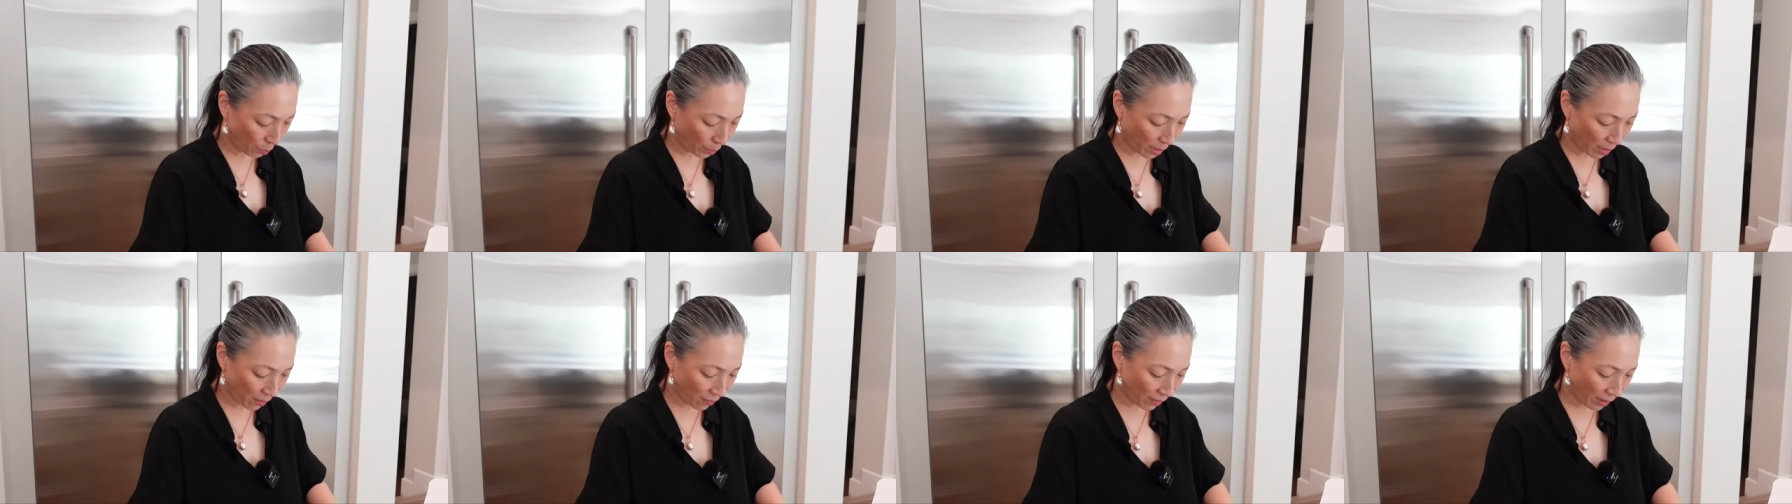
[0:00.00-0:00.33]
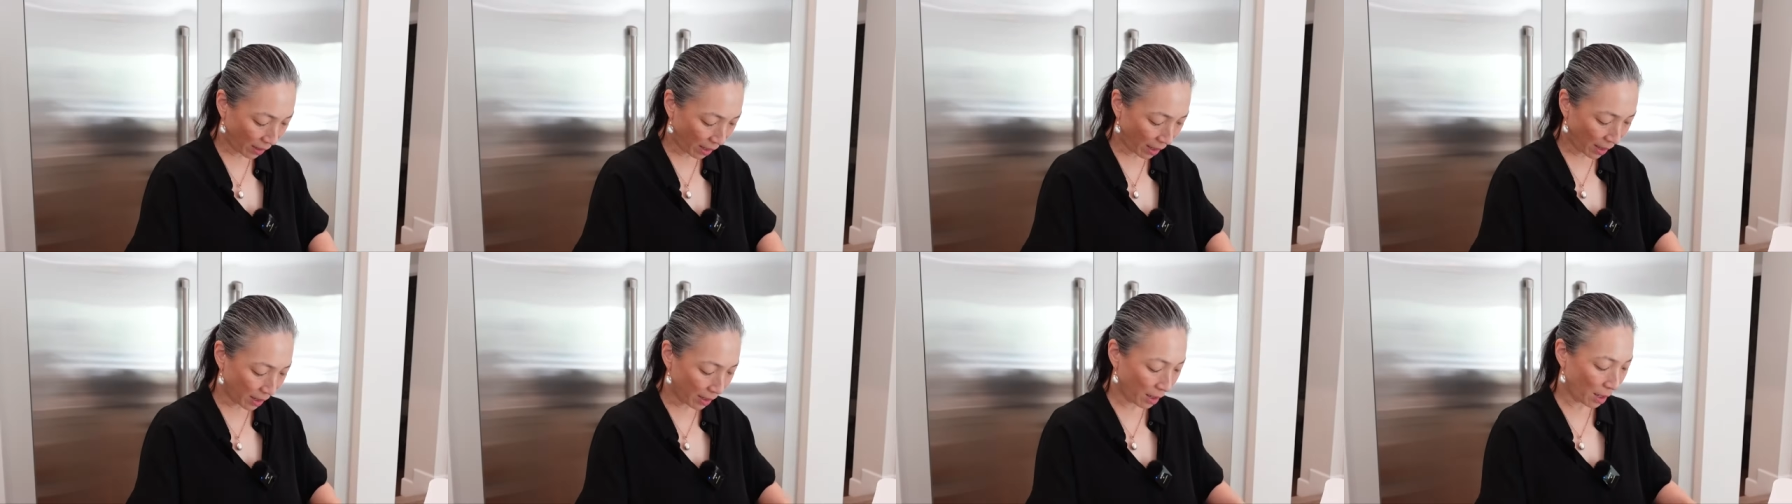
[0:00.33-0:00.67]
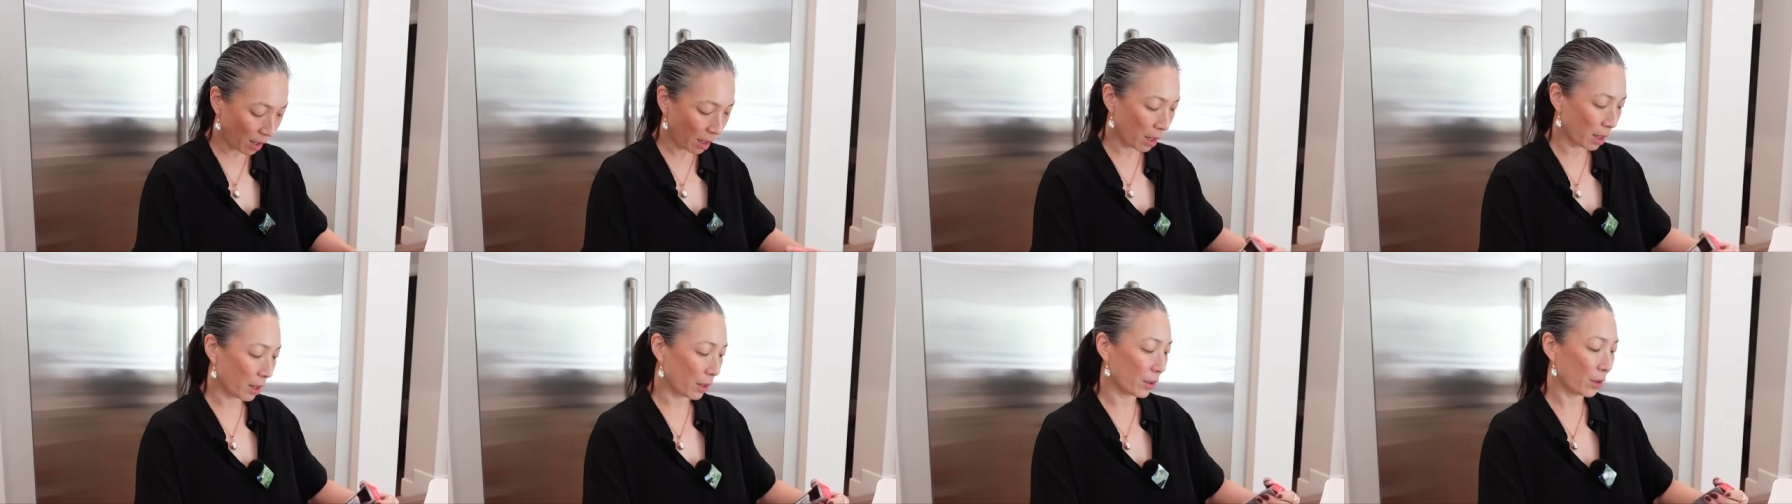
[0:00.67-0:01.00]
We've got,
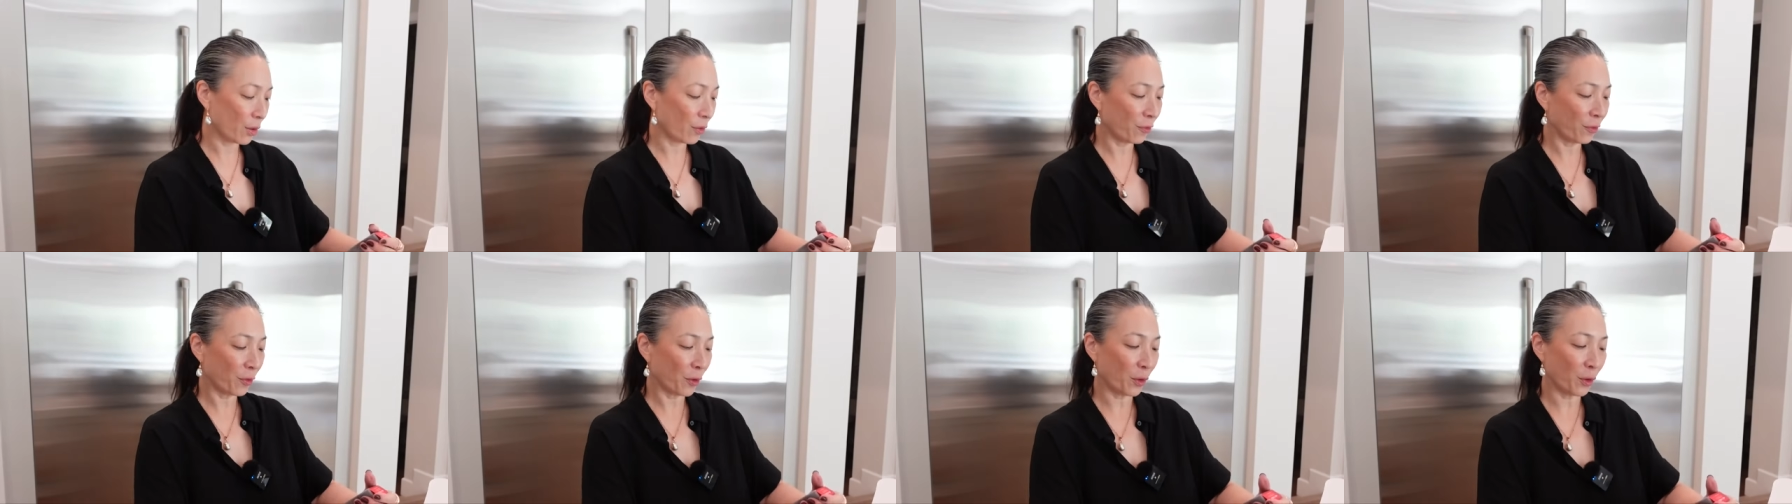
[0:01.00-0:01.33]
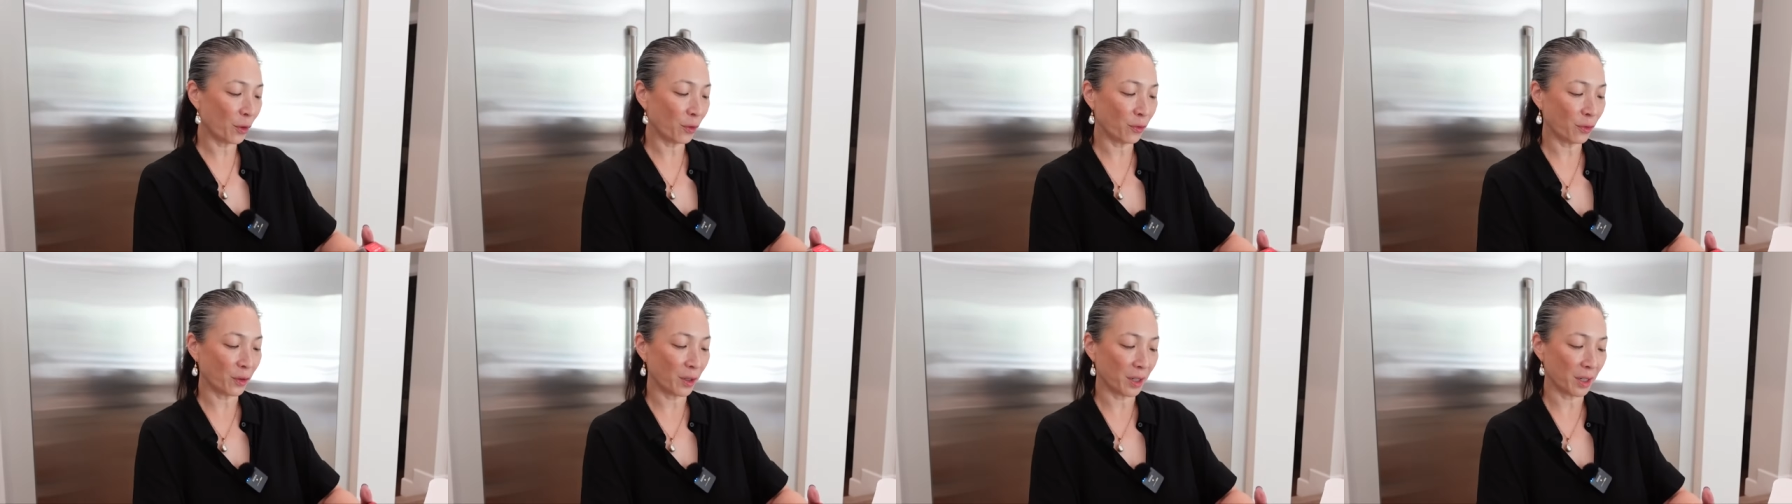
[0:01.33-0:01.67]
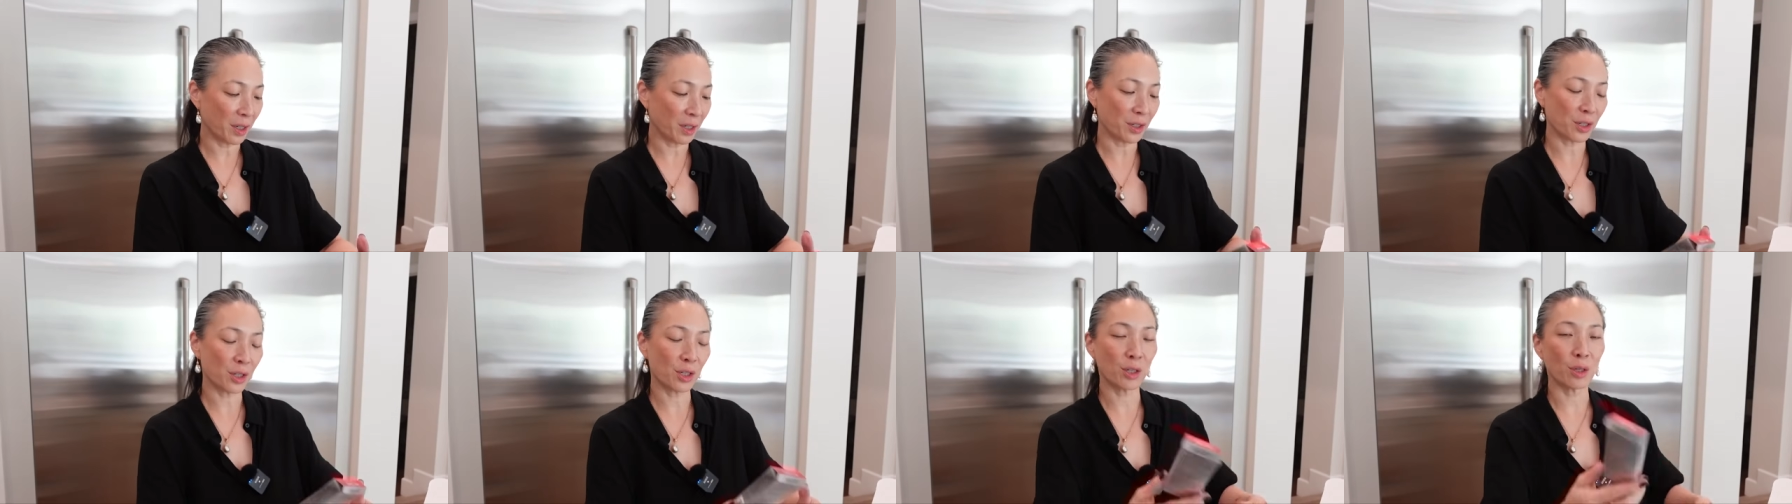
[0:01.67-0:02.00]
ah, their Photo
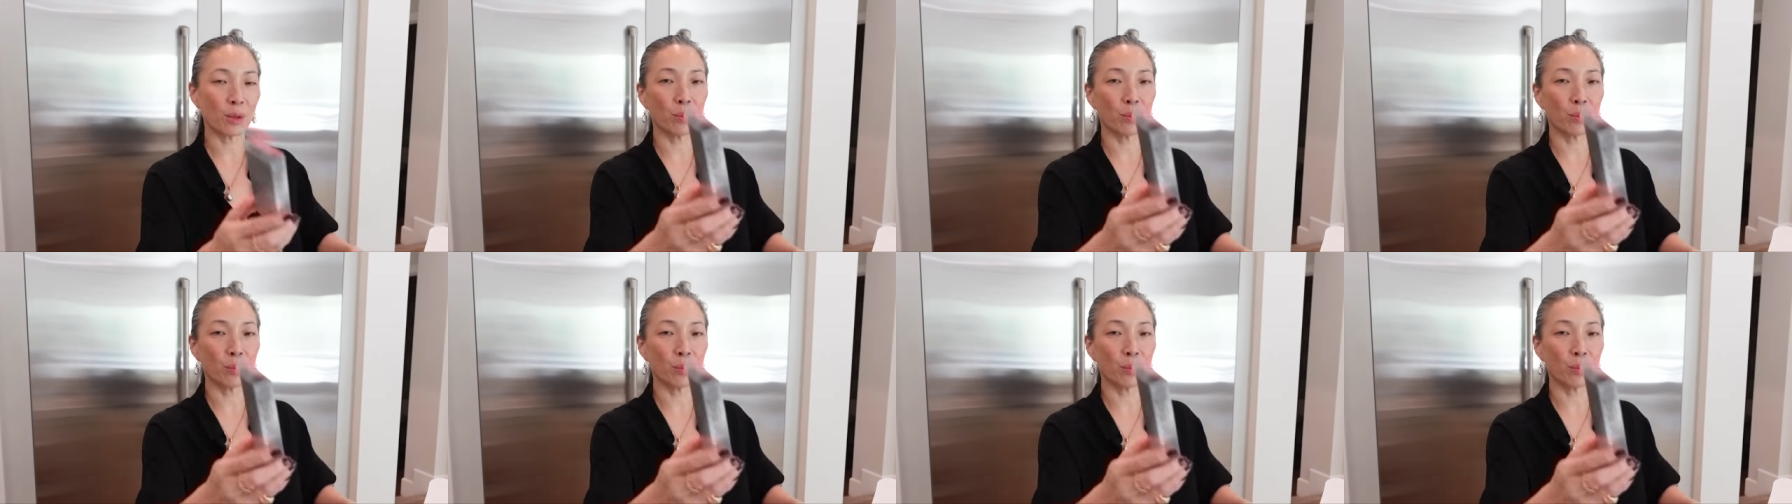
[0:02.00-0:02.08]
Finish